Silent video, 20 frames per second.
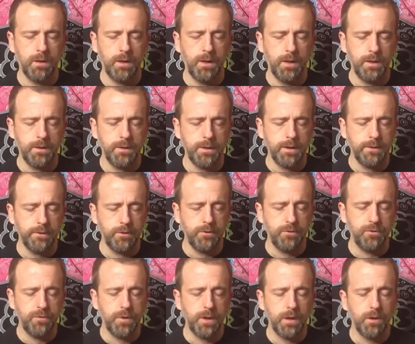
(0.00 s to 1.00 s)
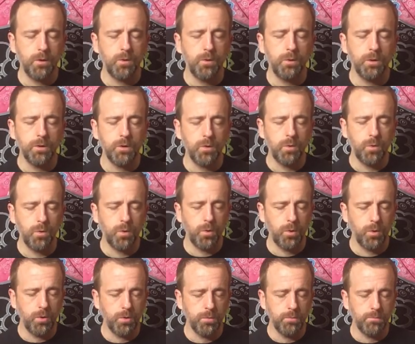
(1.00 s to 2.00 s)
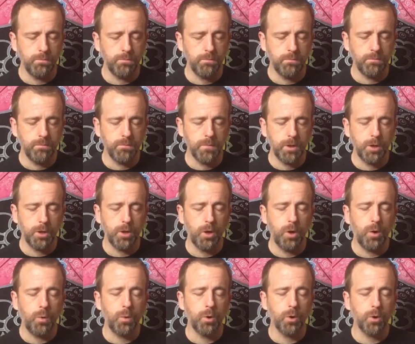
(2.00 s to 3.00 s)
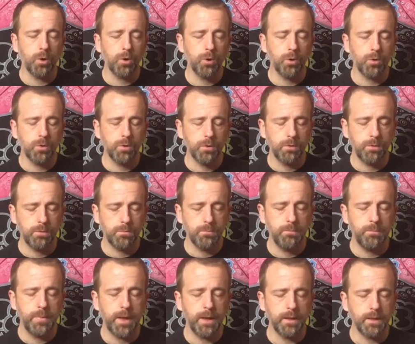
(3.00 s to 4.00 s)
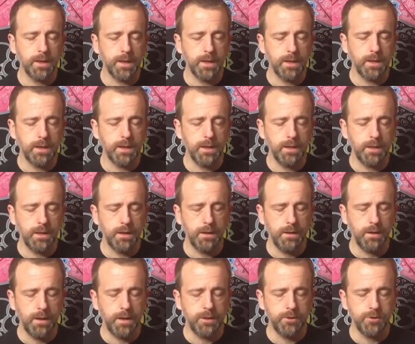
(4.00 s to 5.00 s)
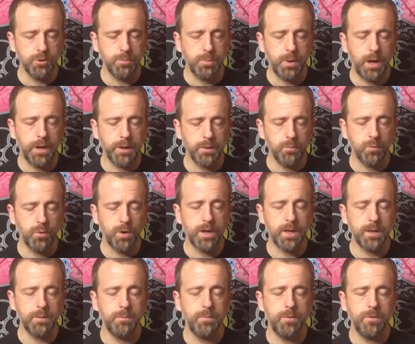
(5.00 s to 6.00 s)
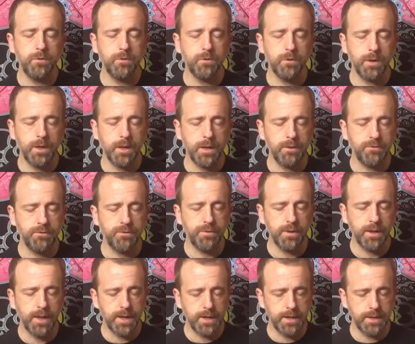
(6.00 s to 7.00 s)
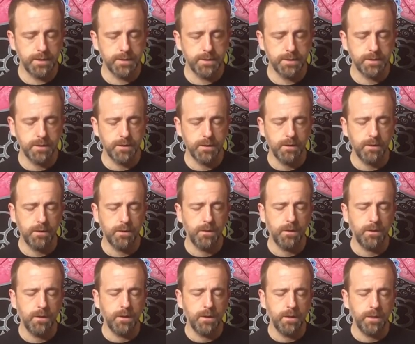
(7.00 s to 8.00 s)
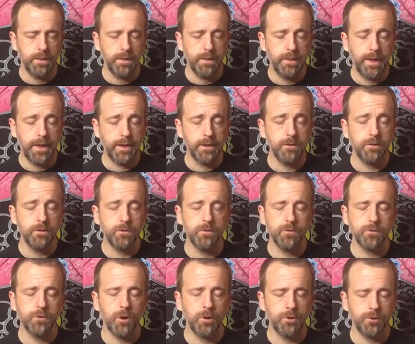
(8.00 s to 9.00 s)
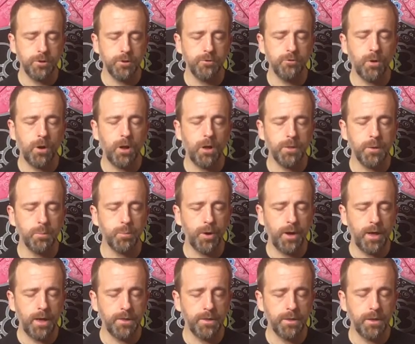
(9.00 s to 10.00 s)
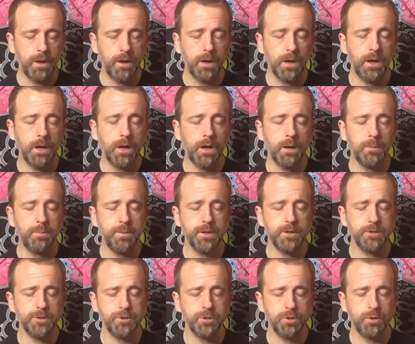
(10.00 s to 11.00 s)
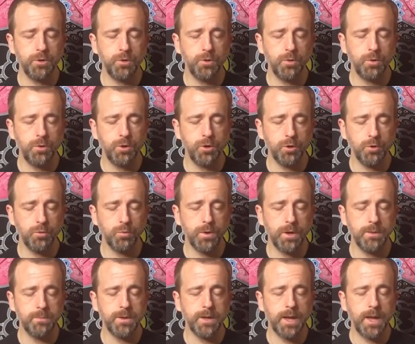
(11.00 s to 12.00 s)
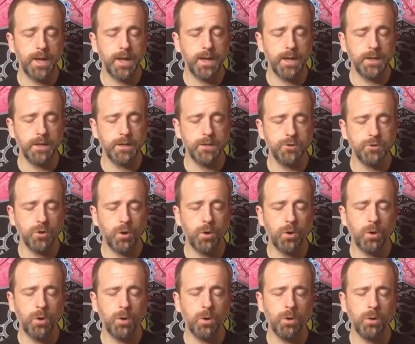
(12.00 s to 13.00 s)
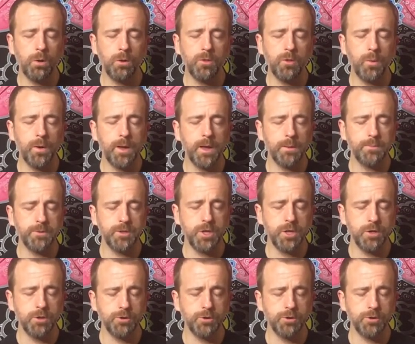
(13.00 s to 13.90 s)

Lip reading: And as you feel your lower belly and your bottom ribs inflate, then start to draw the breath up into your rib cage, all the way up to your